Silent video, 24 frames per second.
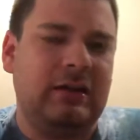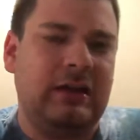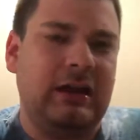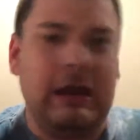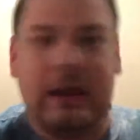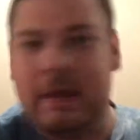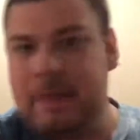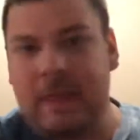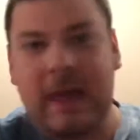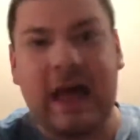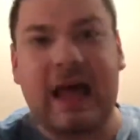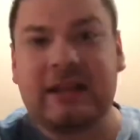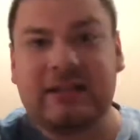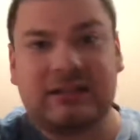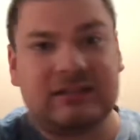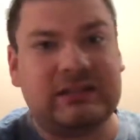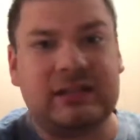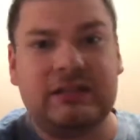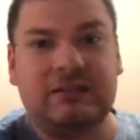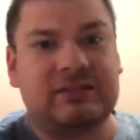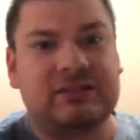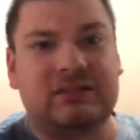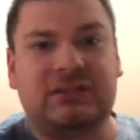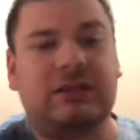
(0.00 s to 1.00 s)
And that's
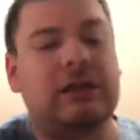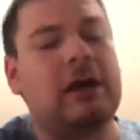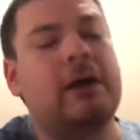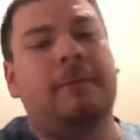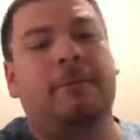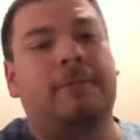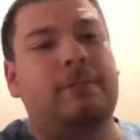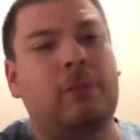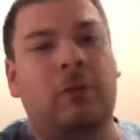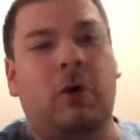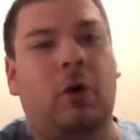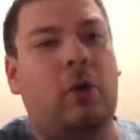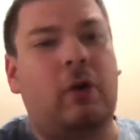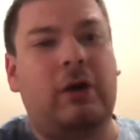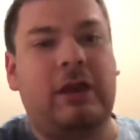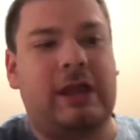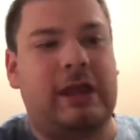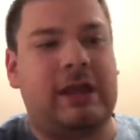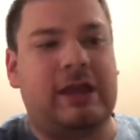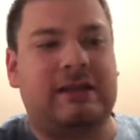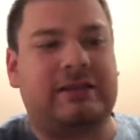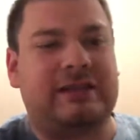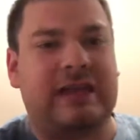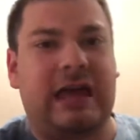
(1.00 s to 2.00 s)

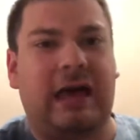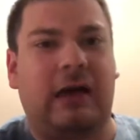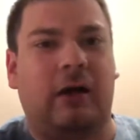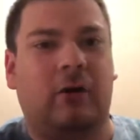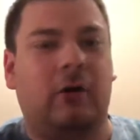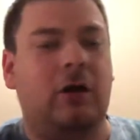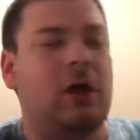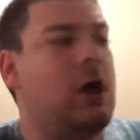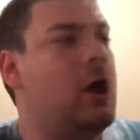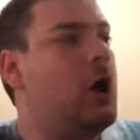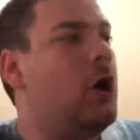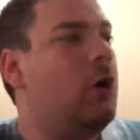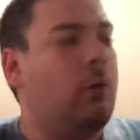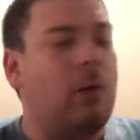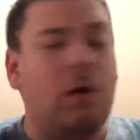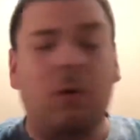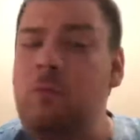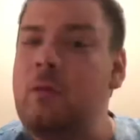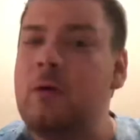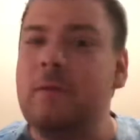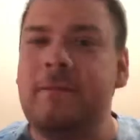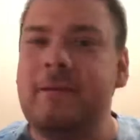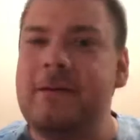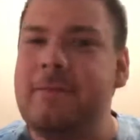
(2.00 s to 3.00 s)
annoying as hell.
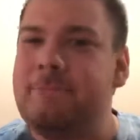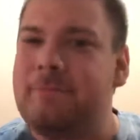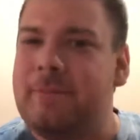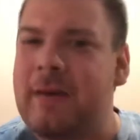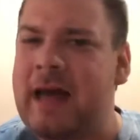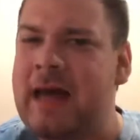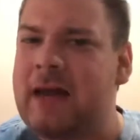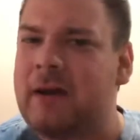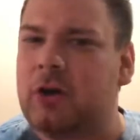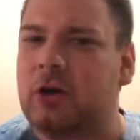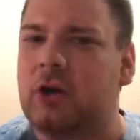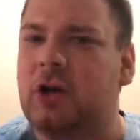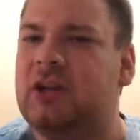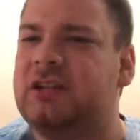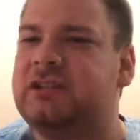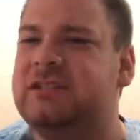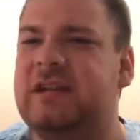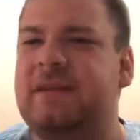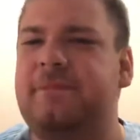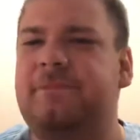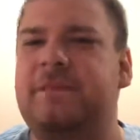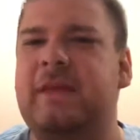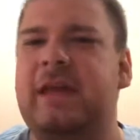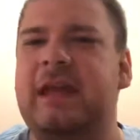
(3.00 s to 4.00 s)
What would be better is
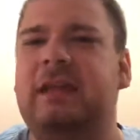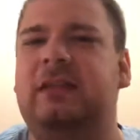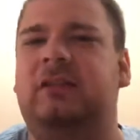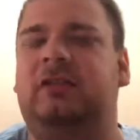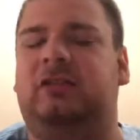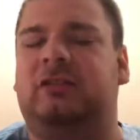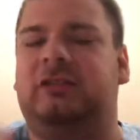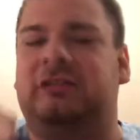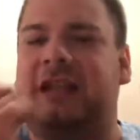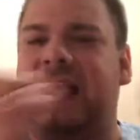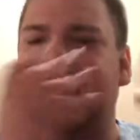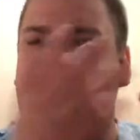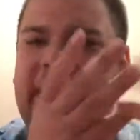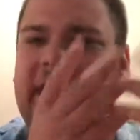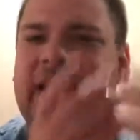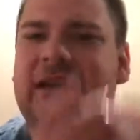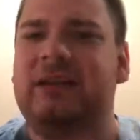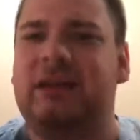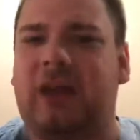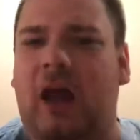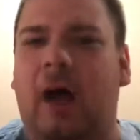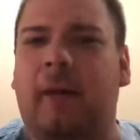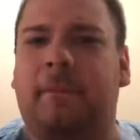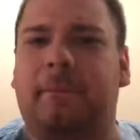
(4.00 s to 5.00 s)
if they
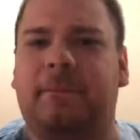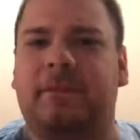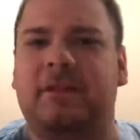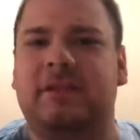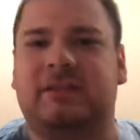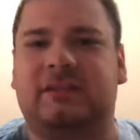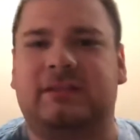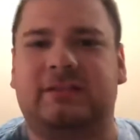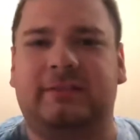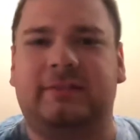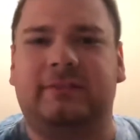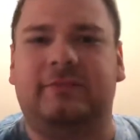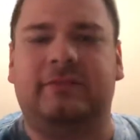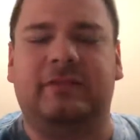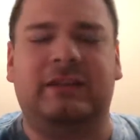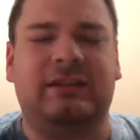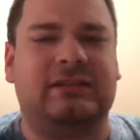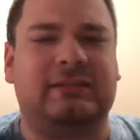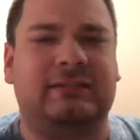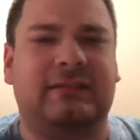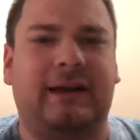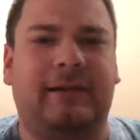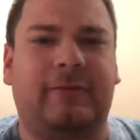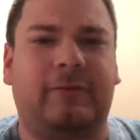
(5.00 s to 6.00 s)
lightened up
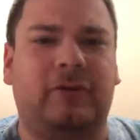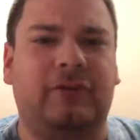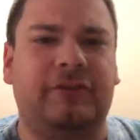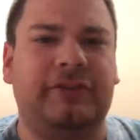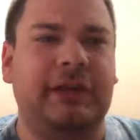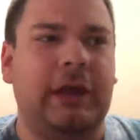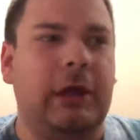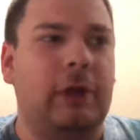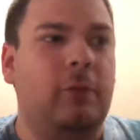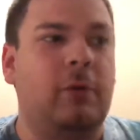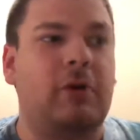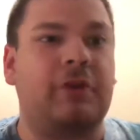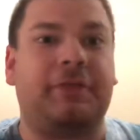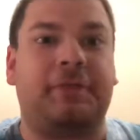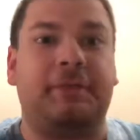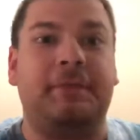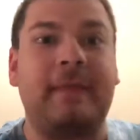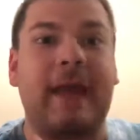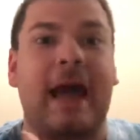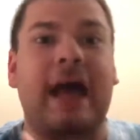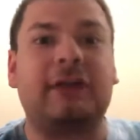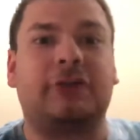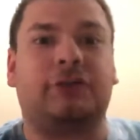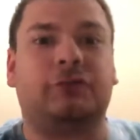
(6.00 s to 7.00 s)
these levels with
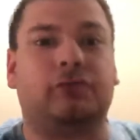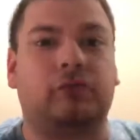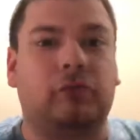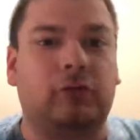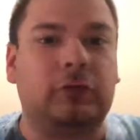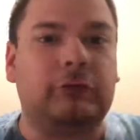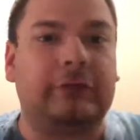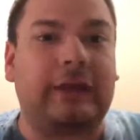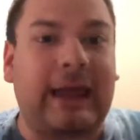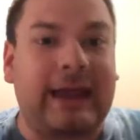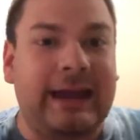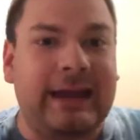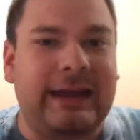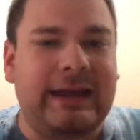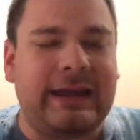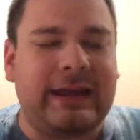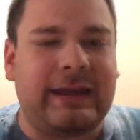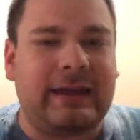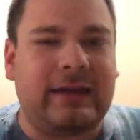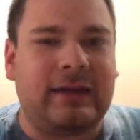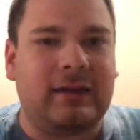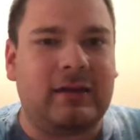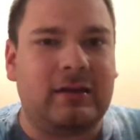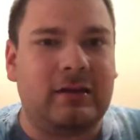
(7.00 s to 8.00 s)
natural
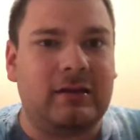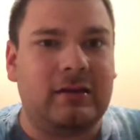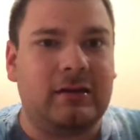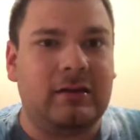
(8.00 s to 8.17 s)
lighting.